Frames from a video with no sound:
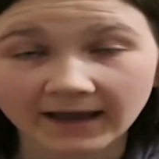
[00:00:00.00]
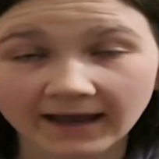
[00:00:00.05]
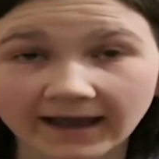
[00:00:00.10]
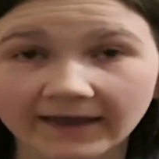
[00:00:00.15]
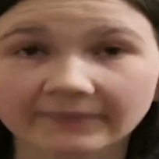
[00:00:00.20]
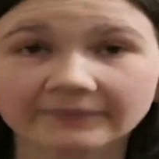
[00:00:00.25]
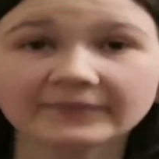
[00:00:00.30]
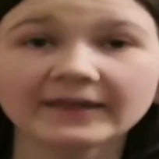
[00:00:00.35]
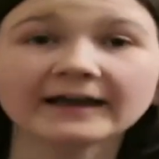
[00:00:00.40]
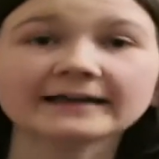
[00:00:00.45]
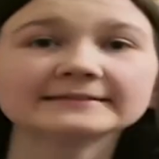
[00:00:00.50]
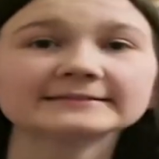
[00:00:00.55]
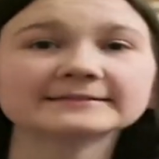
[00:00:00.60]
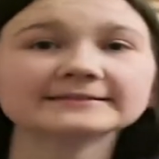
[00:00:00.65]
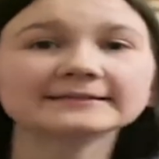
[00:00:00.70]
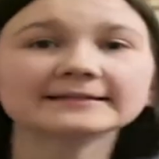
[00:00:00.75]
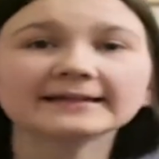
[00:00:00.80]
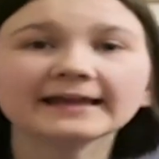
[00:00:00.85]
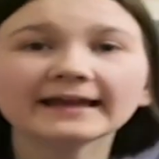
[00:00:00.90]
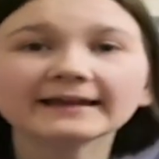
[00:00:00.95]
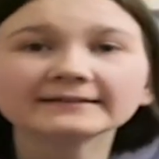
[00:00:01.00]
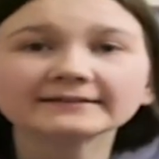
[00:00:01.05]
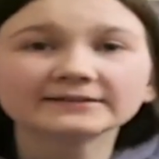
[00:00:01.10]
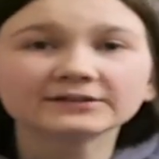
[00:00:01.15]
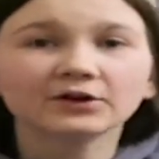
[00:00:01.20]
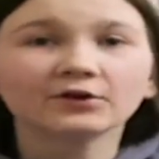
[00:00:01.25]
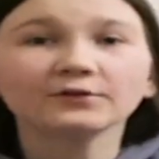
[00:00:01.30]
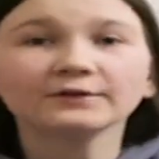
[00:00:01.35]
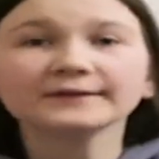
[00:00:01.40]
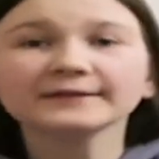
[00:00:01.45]
And that's the end,
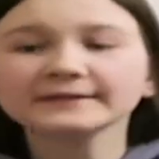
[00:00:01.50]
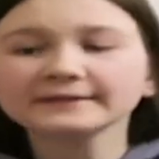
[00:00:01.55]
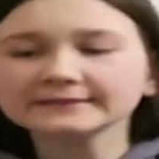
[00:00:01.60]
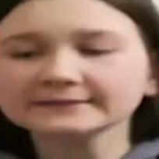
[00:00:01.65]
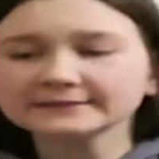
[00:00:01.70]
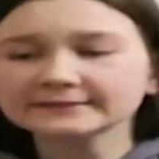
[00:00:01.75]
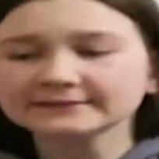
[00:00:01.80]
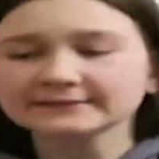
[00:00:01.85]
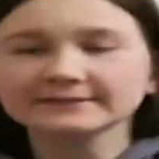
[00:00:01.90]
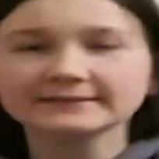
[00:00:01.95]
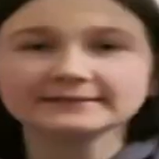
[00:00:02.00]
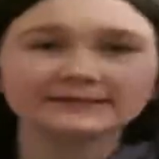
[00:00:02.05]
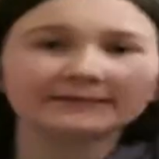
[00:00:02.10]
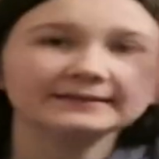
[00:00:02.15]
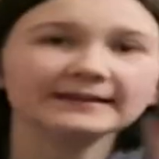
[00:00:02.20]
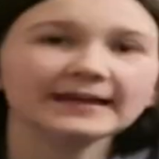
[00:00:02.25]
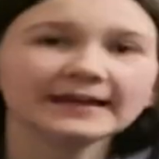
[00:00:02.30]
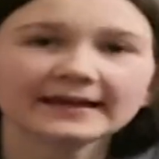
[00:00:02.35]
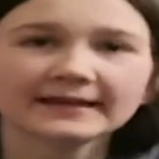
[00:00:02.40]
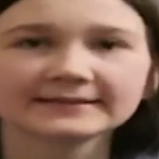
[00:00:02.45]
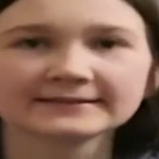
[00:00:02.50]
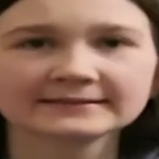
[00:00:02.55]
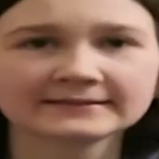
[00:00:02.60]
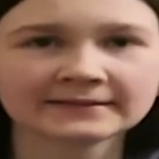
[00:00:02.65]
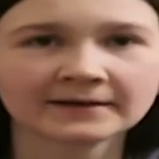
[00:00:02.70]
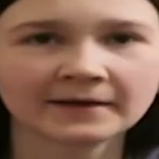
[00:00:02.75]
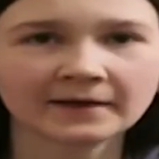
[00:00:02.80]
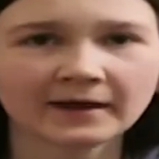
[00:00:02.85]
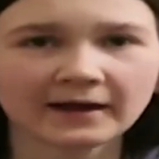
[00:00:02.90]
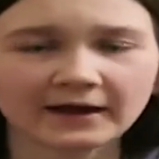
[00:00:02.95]
guys. Yes,
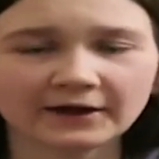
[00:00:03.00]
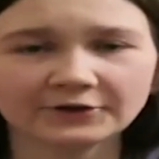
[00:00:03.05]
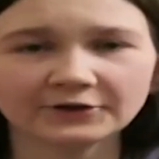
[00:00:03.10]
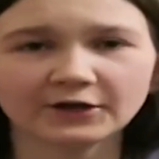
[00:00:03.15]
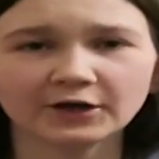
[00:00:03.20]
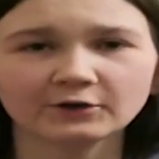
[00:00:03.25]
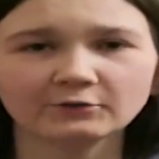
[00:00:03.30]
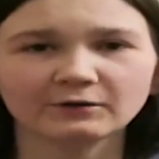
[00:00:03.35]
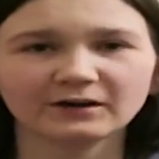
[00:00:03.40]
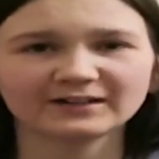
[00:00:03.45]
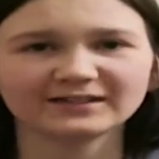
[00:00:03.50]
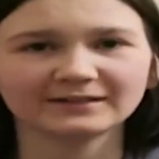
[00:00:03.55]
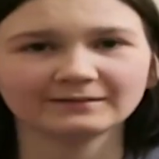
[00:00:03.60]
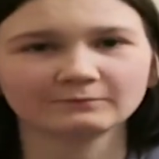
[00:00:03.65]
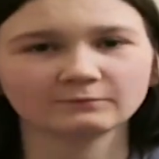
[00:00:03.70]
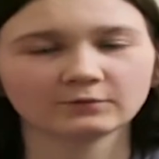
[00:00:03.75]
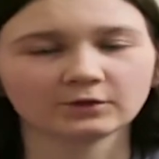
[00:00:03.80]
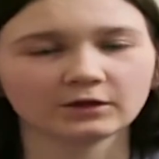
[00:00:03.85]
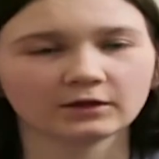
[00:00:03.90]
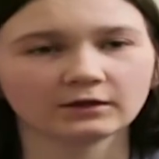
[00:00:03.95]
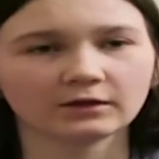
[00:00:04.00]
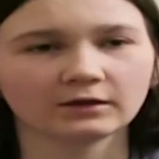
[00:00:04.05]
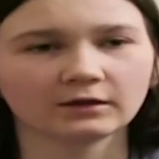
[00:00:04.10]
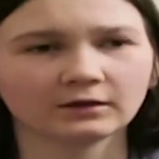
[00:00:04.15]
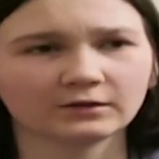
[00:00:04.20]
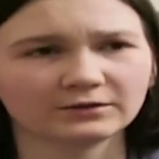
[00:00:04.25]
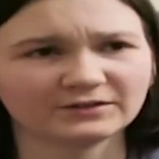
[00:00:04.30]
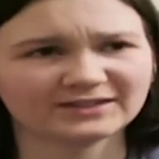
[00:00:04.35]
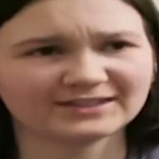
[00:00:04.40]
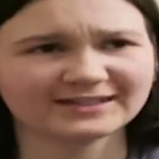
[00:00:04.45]
I know I didn't
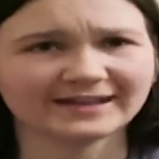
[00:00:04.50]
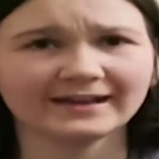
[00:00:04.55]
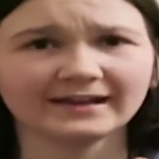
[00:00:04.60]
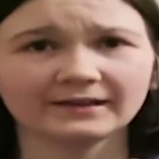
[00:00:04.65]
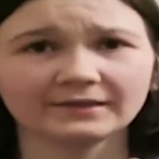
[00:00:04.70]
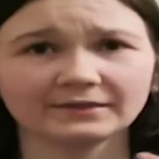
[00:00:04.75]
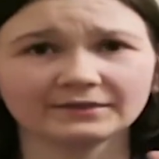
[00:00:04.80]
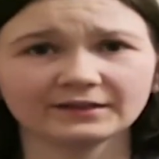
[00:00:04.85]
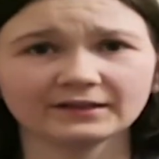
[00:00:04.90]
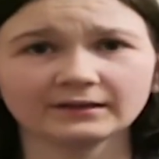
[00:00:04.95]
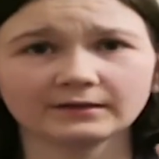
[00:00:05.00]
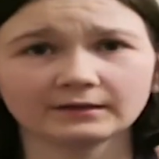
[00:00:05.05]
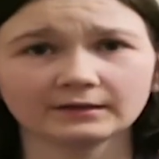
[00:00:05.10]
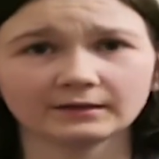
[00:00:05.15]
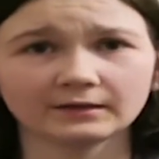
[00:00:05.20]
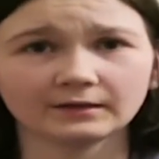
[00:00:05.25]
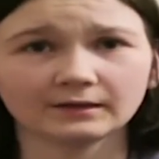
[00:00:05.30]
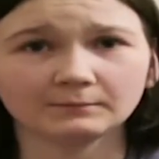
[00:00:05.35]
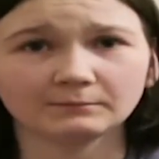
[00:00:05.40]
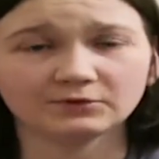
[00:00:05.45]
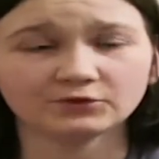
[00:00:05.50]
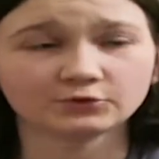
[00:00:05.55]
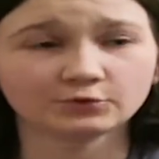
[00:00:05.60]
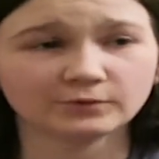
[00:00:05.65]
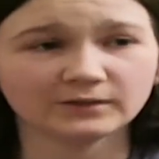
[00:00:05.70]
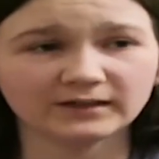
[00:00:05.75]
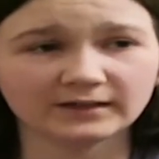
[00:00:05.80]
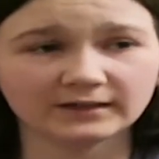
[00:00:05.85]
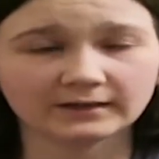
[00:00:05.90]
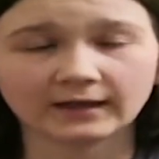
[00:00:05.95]
say anything in
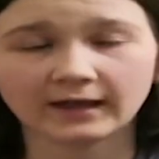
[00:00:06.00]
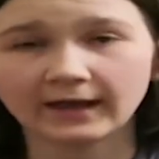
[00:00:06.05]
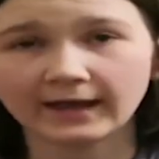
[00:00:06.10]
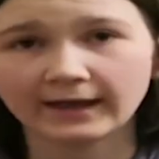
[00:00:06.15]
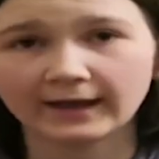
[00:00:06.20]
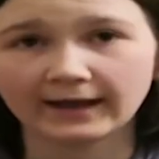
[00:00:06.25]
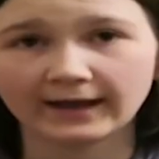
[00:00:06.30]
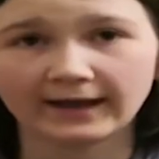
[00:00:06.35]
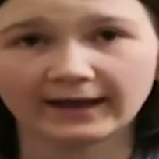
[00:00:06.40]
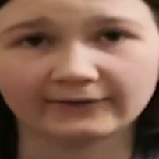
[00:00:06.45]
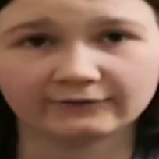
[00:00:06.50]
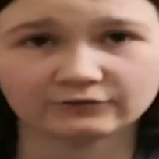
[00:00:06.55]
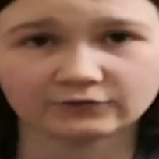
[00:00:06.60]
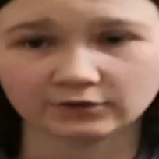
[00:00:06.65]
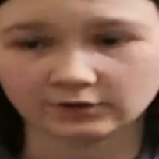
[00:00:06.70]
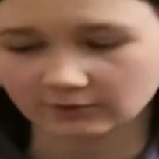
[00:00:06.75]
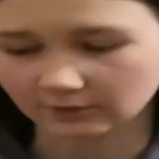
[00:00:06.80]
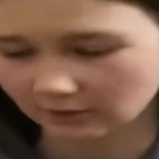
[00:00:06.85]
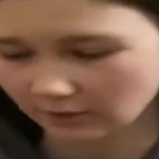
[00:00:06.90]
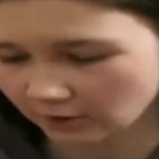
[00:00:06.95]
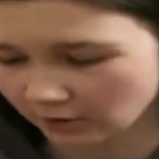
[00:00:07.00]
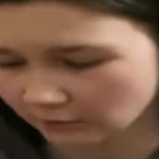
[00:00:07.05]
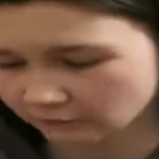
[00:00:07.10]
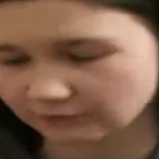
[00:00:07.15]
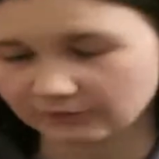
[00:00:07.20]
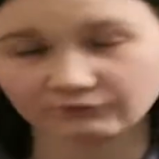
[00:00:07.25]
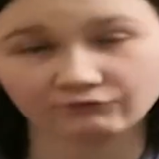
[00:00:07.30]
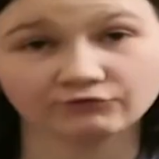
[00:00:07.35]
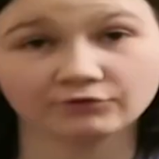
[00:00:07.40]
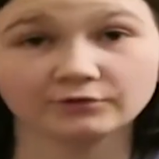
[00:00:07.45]
between after
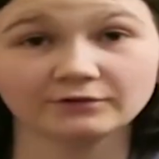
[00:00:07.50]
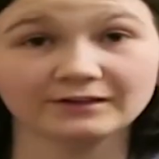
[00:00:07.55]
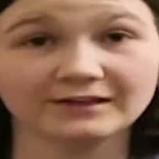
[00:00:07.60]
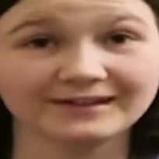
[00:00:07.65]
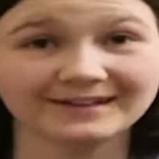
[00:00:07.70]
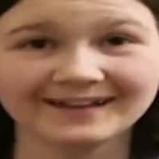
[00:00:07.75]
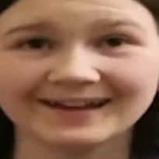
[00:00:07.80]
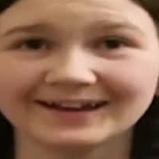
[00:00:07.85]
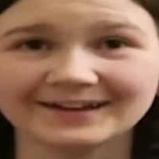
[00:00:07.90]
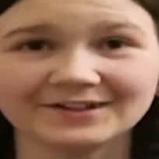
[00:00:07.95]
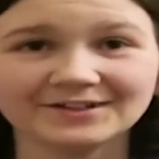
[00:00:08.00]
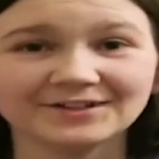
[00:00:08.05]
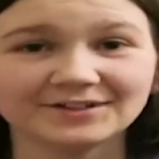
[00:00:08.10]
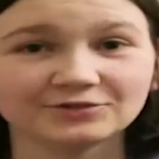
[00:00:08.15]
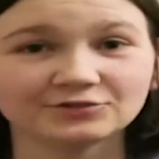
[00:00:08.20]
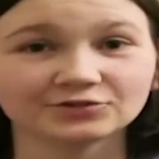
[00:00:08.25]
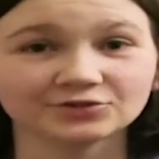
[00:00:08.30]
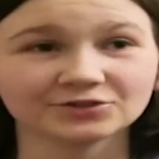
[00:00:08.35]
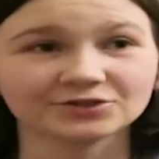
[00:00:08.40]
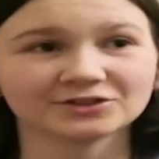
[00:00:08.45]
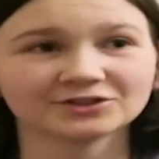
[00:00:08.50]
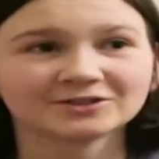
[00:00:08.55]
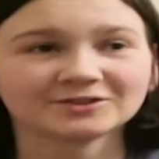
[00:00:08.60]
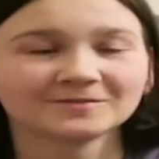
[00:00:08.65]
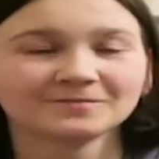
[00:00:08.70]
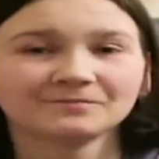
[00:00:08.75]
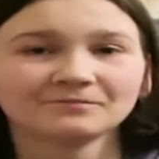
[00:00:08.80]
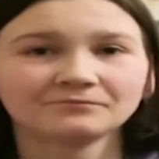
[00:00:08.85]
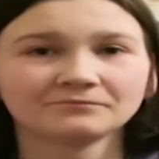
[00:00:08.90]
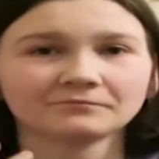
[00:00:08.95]
halfway through near the end.
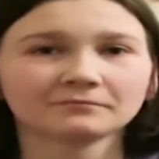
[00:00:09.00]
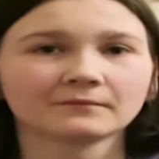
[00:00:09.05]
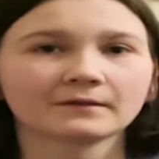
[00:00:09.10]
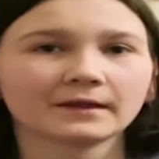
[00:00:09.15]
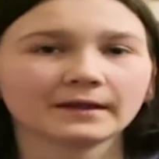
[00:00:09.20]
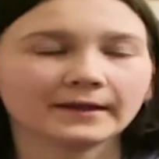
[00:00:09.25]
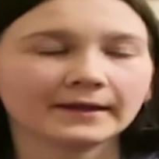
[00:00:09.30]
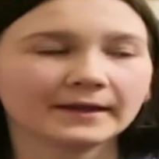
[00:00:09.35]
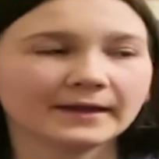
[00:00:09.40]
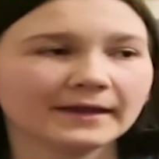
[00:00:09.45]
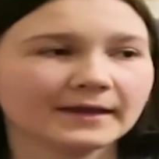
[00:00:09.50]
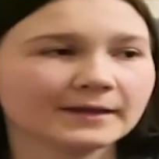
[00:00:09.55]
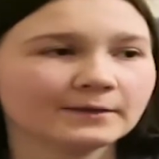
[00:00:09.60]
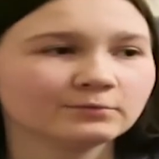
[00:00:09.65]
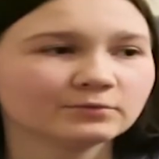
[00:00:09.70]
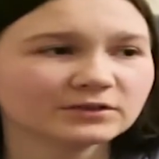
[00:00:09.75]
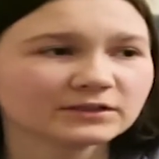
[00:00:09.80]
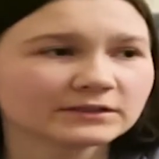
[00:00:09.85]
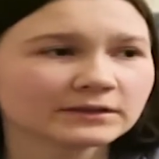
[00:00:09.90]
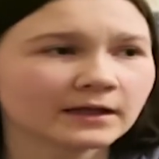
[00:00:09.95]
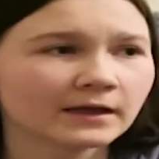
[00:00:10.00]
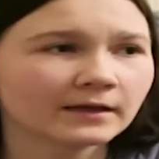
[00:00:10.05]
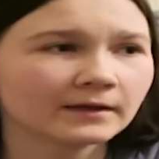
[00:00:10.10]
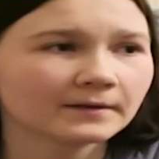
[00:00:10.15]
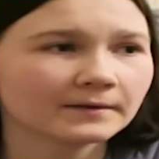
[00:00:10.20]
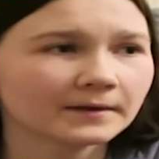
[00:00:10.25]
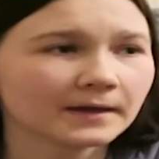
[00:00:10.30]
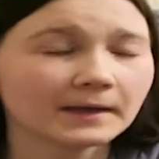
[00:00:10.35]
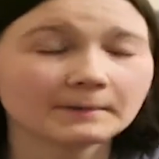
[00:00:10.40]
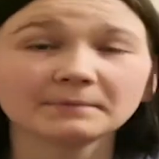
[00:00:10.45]
It was
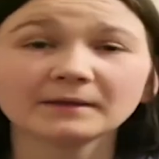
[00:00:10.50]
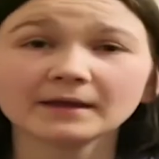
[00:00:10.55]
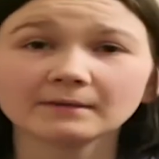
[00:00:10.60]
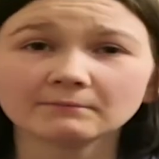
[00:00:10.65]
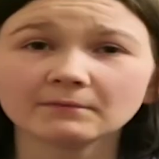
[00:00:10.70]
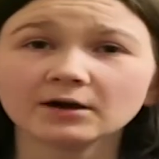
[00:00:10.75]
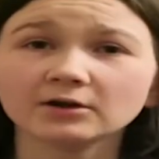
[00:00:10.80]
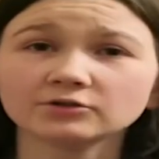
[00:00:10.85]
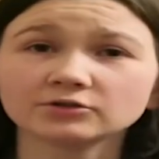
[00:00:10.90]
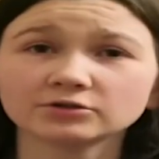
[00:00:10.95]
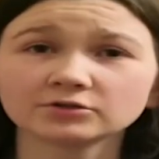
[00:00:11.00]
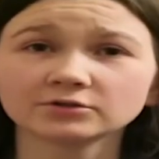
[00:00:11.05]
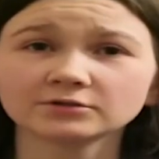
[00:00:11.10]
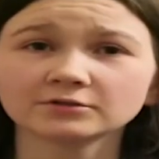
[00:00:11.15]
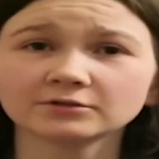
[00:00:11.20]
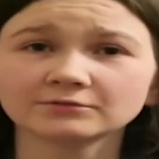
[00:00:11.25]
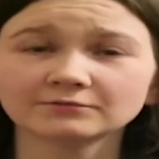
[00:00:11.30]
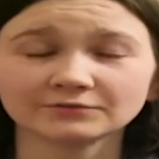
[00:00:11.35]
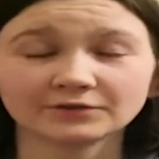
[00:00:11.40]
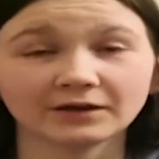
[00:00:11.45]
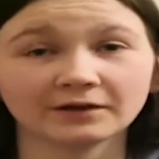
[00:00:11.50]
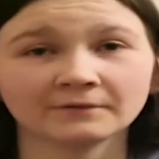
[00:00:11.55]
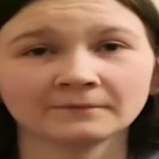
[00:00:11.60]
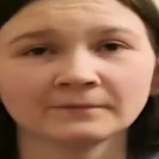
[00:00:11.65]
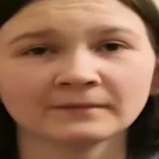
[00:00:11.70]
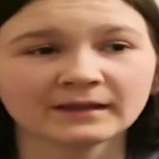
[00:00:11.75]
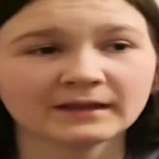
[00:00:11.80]
a bit emotional. No,